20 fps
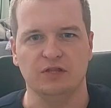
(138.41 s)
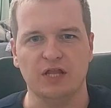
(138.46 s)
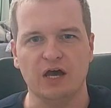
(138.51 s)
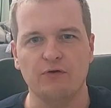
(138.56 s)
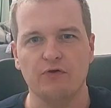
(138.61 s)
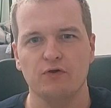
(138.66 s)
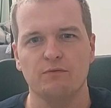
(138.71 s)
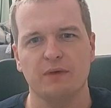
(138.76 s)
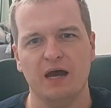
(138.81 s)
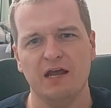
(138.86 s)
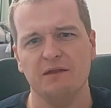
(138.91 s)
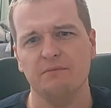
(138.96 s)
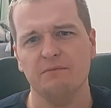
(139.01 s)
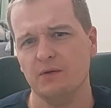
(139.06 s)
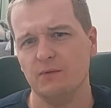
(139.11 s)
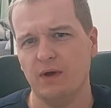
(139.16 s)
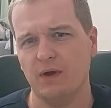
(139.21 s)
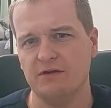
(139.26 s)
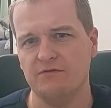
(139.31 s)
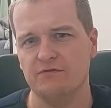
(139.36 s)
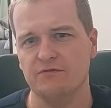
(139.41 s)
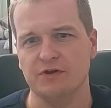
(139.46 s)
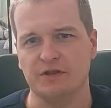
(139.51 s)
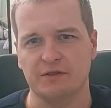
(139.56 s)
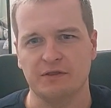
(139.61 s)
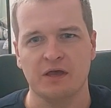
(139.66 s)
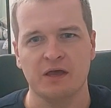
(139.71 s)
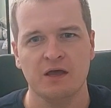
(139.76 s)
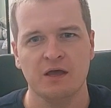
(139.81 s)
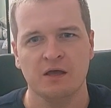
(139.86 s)
Now you might be
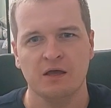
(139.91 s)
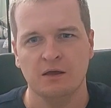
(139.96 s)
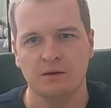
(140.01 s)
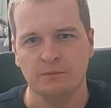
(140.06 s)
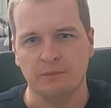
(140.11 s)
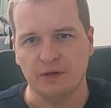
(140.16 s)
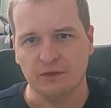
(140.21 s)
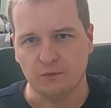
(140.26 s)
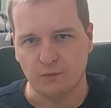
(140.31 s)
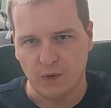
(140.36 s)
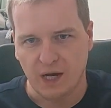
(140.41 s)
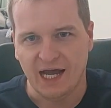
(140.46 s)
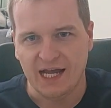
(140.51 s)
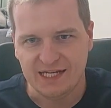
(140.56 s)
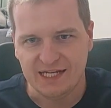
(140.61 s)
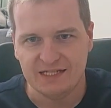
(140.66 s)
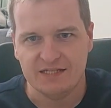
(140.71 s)
wondering, but why